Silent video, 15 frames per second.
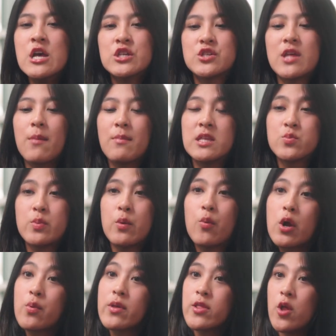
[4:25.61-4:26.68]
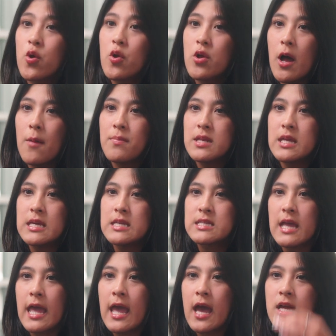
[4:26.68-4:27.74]
So that means we work with local
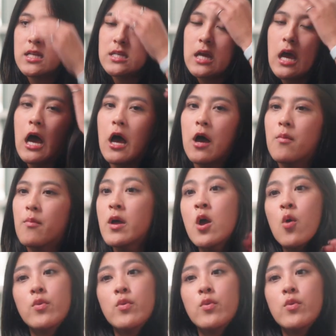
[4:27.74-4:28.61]
companies and um,